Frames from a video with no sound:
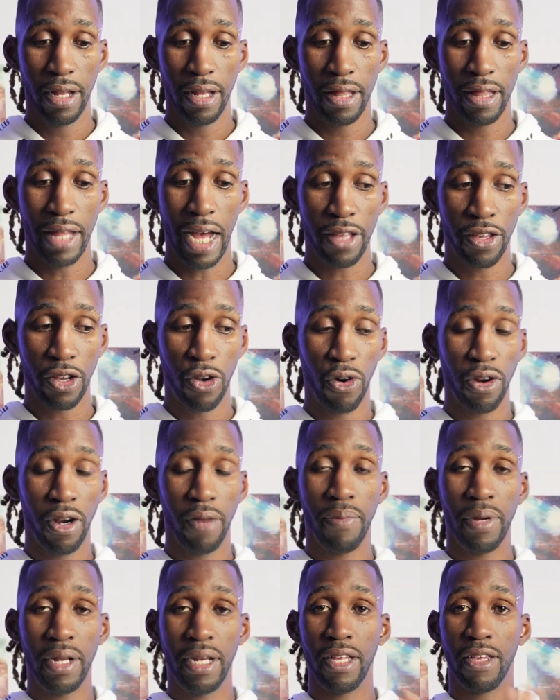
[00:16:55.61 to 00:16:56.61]
that's going to
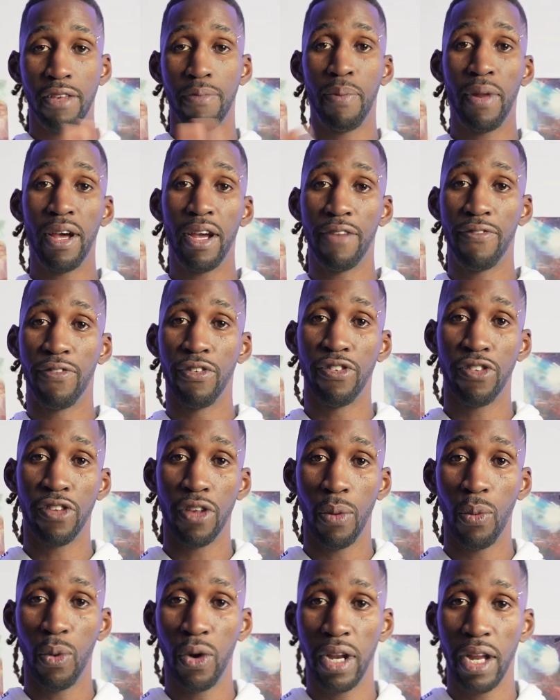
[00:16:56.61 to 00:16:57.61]
be displayed for
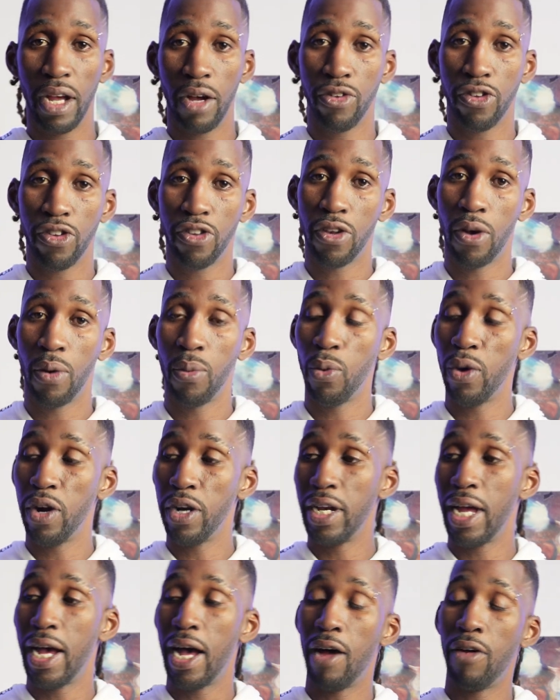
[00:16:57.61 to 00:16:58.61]
someone else somewhere
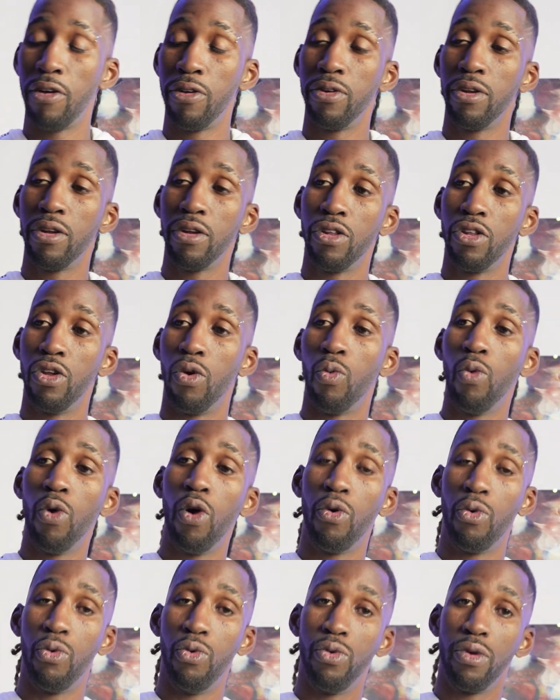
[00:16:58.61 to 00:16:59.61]
down the
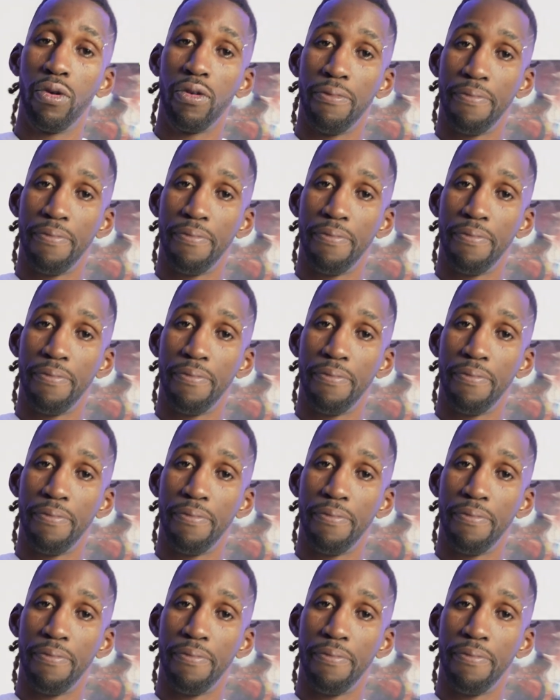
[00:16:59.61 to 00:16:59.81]
road.